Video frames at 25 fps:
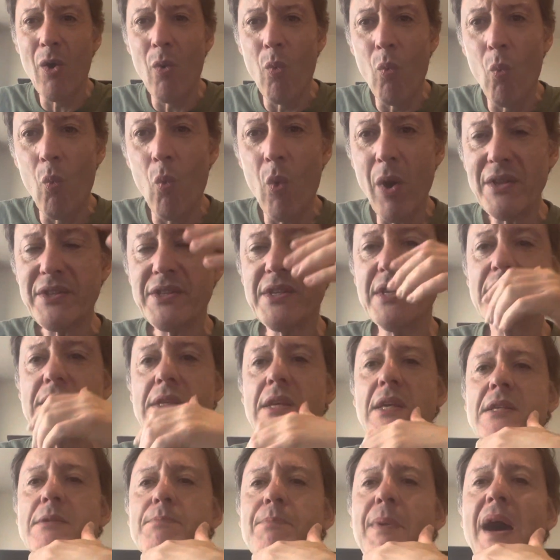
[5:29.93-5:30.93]
wants
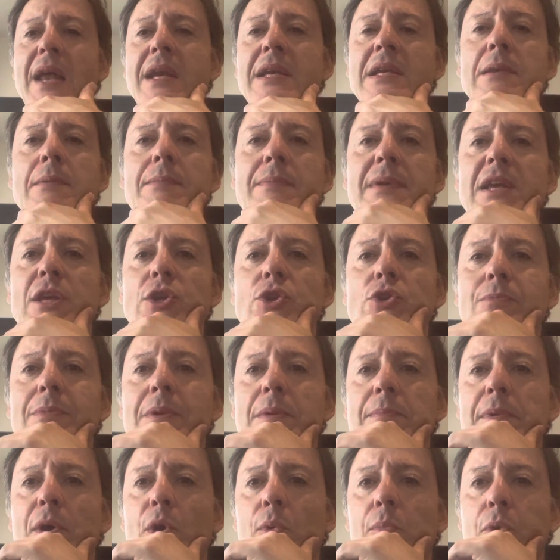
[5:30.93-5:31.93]
his body to be a human
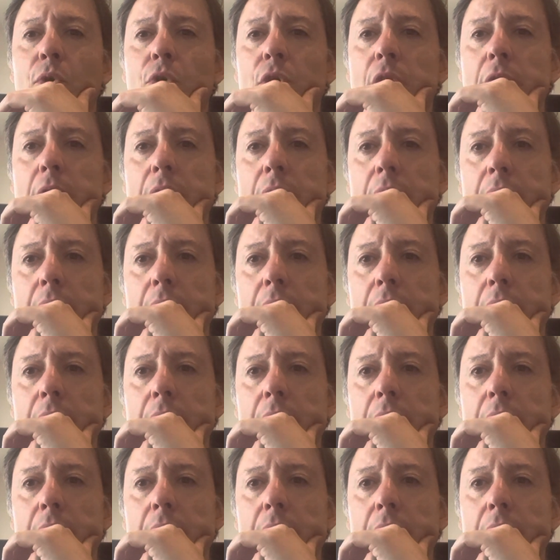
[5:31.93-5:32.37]
billboard.